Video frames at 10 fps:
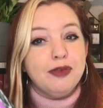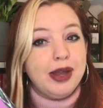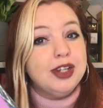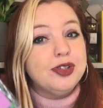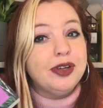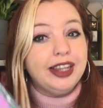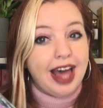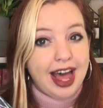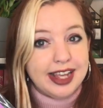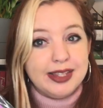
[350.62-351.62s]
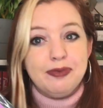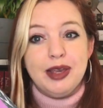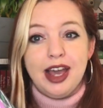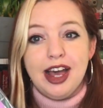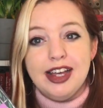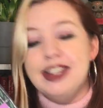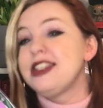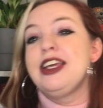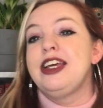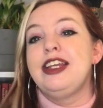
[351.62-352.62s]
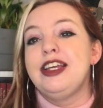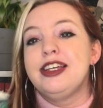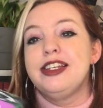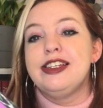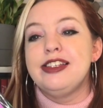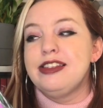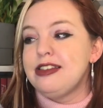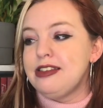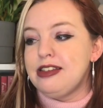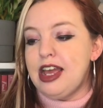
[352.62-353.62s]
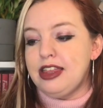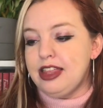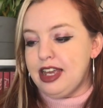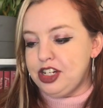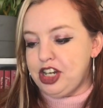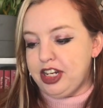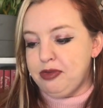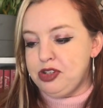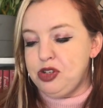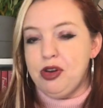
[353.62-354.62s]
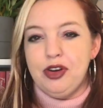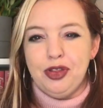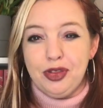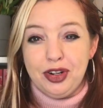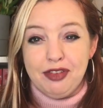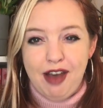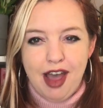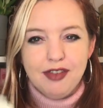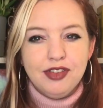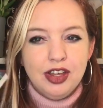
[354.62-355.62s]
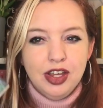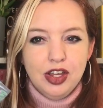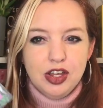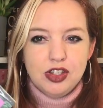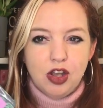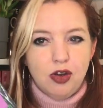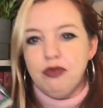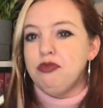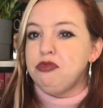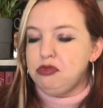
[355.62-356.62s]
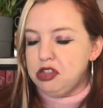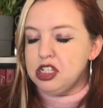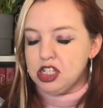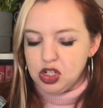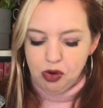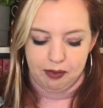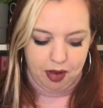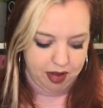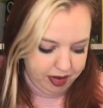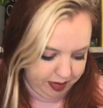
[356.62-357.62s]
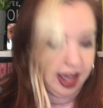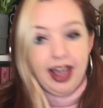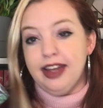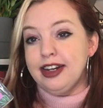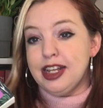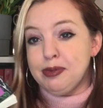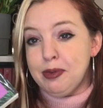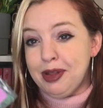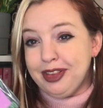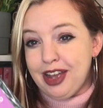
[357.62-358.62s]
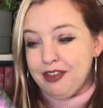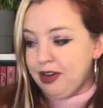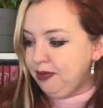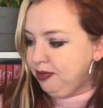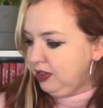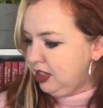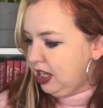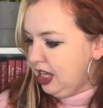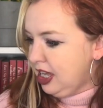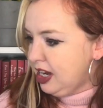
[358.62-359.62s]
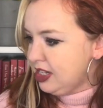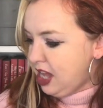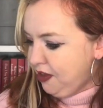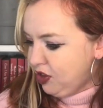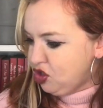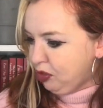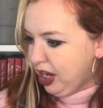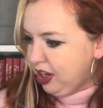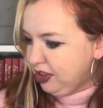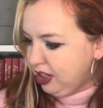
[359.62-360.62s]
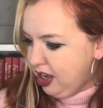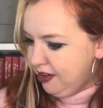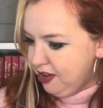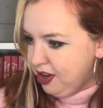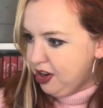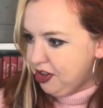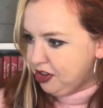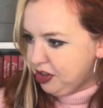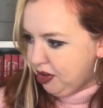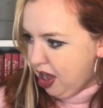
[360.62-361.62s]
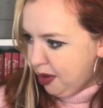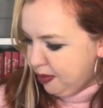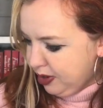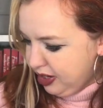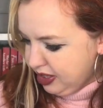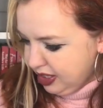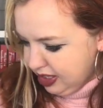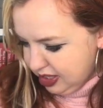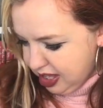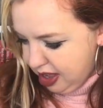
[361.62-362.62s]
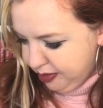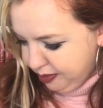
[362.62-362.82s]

pages or less because it is, I think I checked, it was 235. So it's a short book. And it has purple on the cover. Does it have a drink on the cover? No, there's no cup or anything like that.